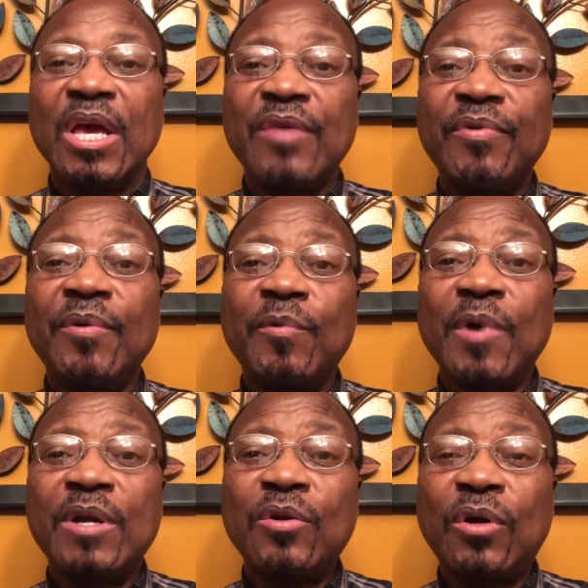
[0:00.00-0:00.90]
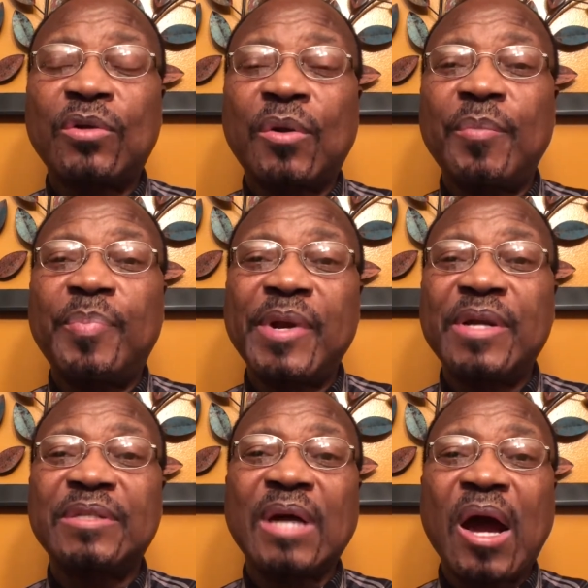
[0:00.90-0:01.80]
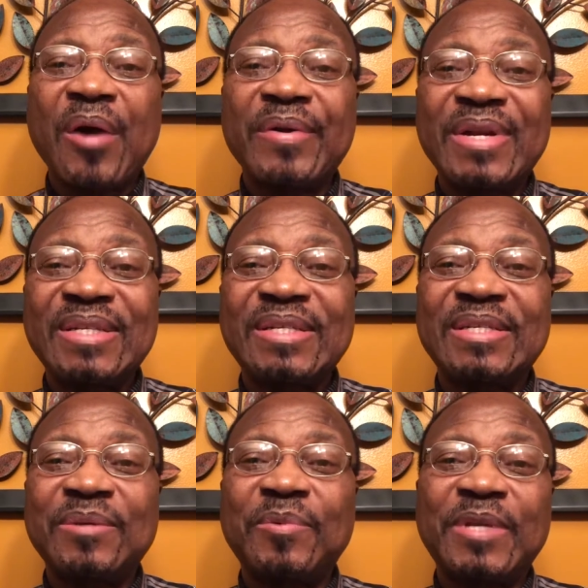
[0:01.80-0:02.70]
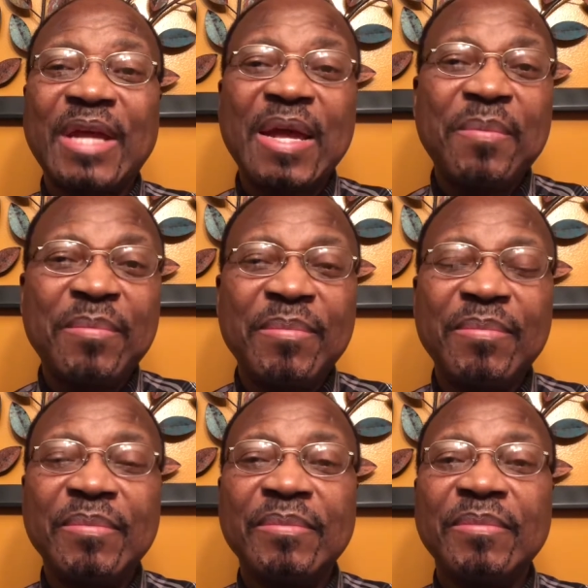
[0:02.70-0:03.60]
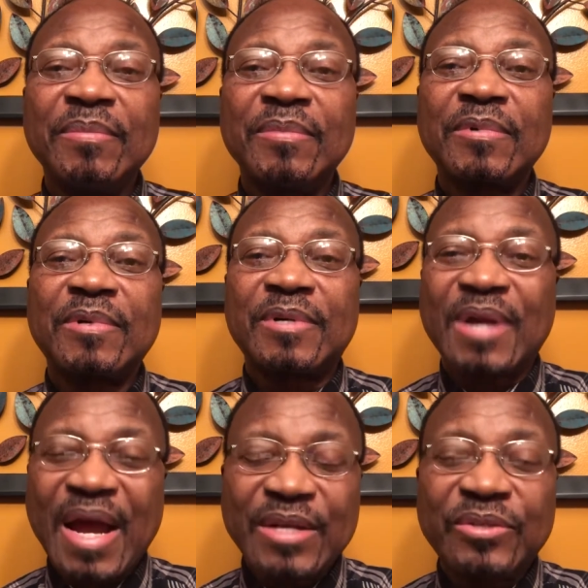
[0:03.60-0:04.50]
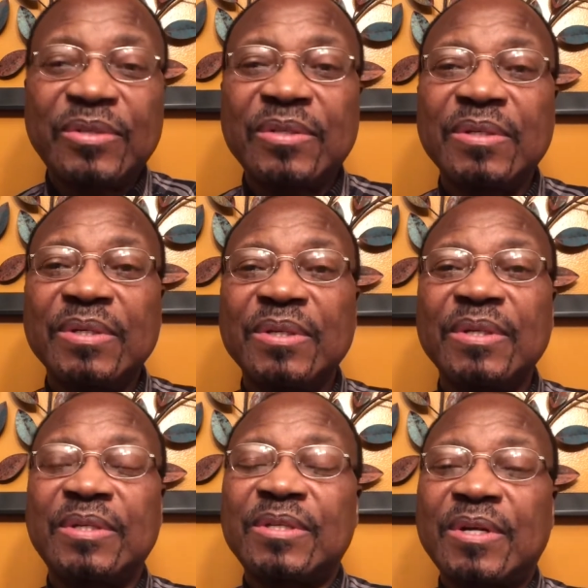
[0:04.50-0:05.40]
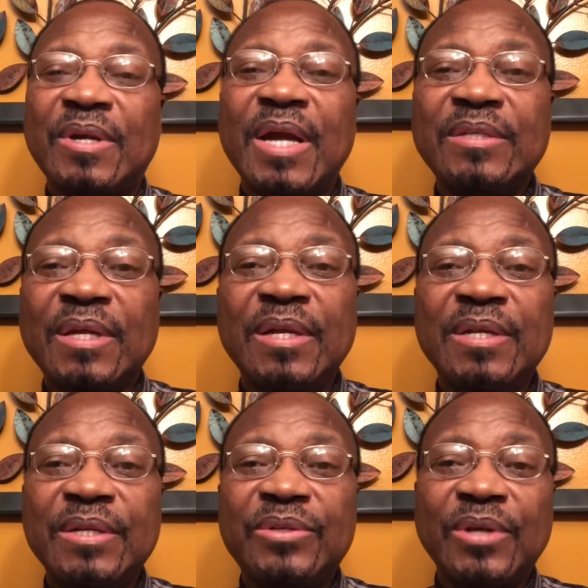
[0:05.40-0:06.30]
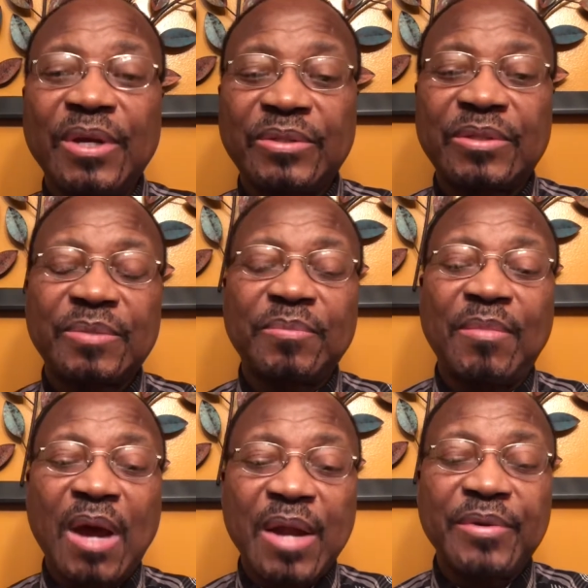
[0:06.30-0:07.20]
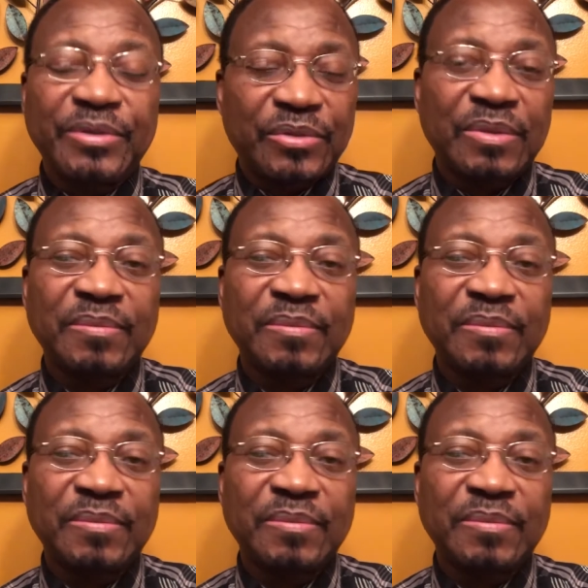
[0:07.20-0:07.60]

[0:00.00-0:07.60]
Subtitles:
Even when God compares our relationship with Him, Christ, He says Christ and the church, marriage.